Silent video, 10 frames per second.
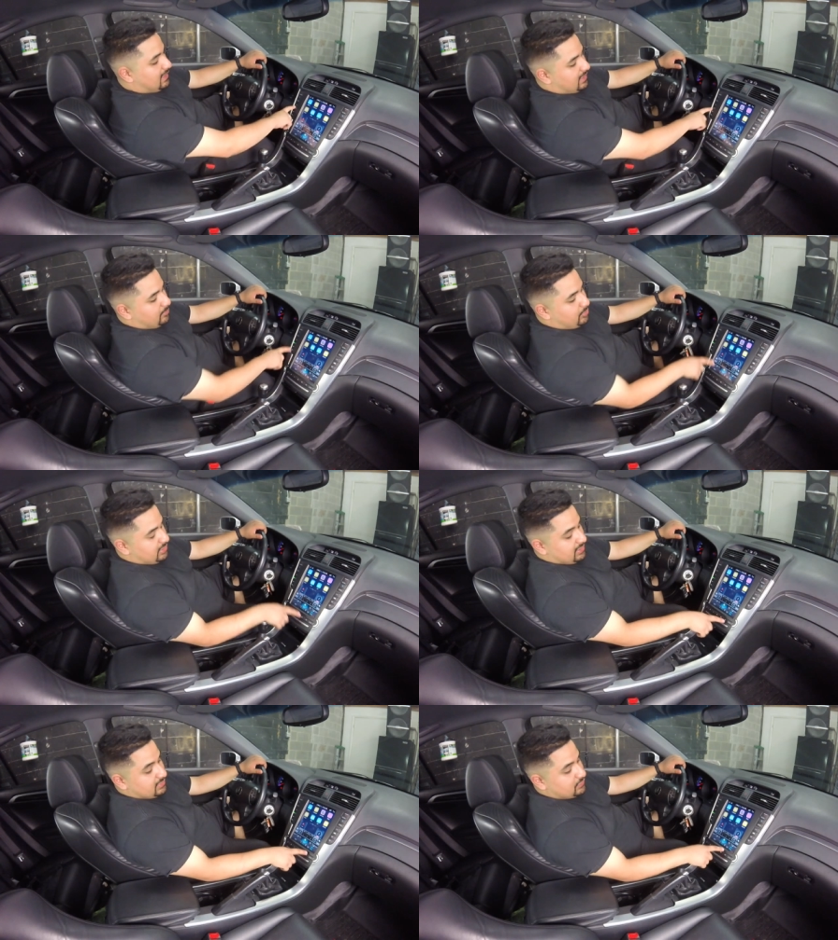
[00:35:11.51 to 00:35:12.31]
I can
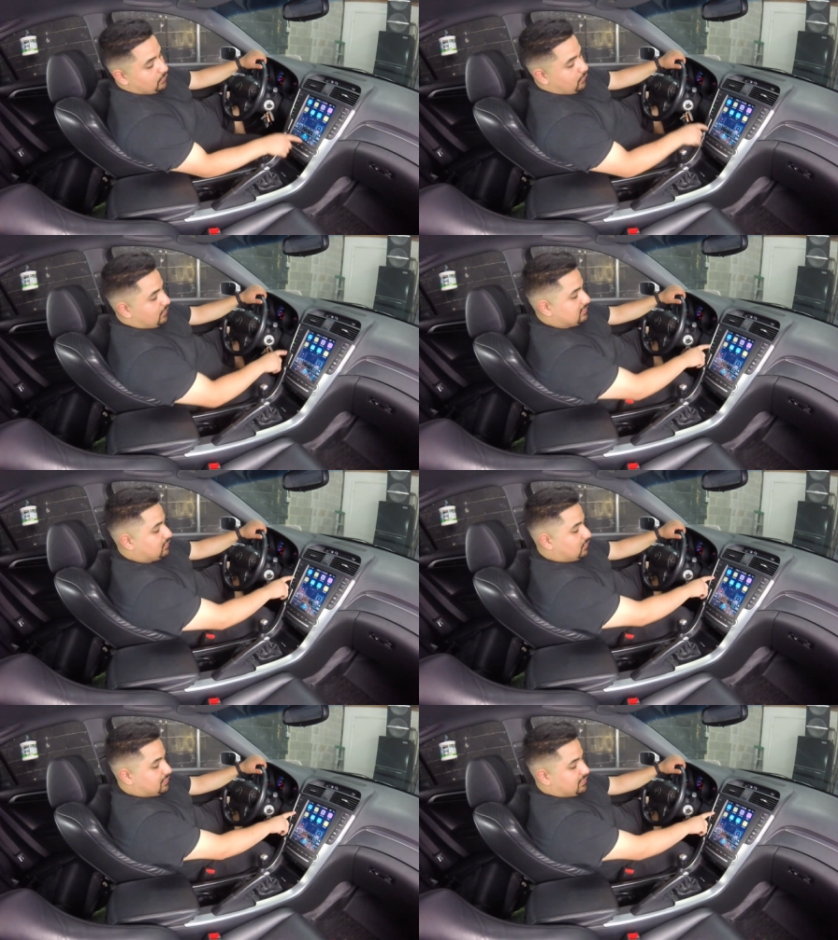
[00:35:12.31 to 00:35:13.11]
put it in dual
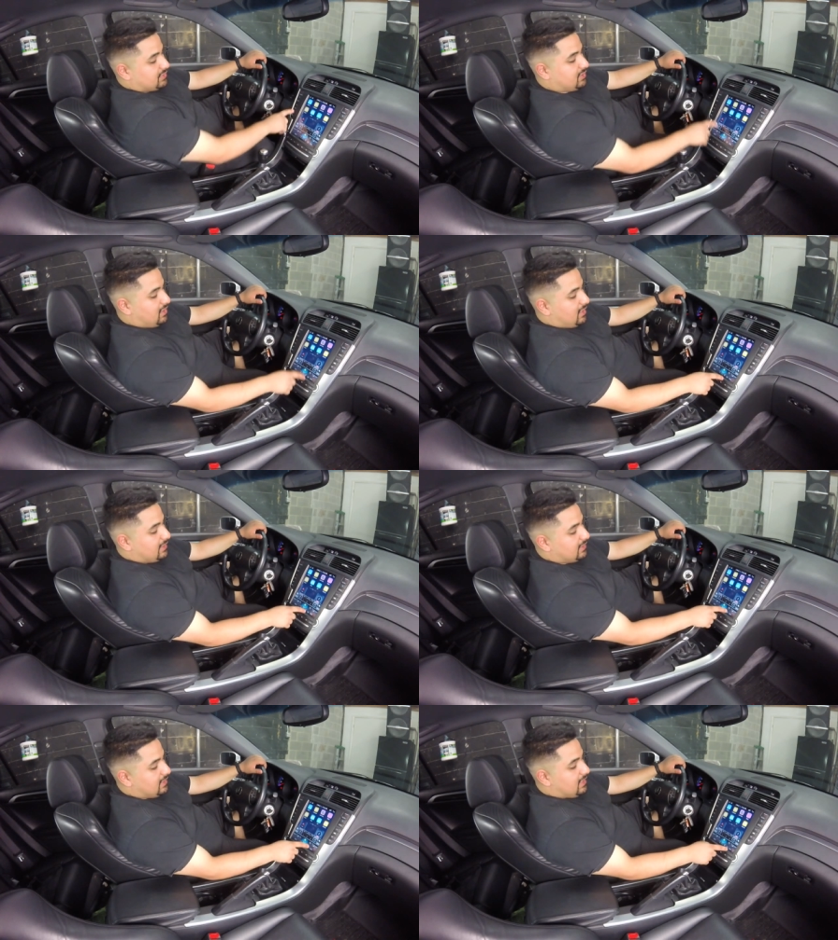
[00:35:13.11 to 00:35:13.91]
and dual turns
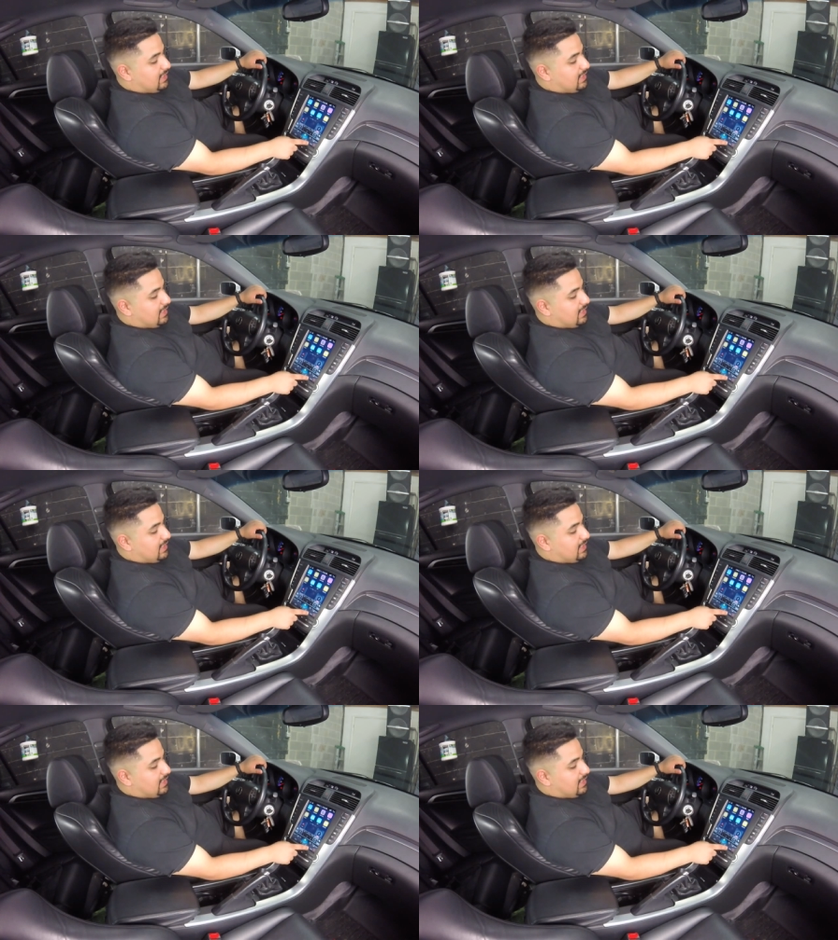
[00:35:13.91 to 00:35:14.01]
on.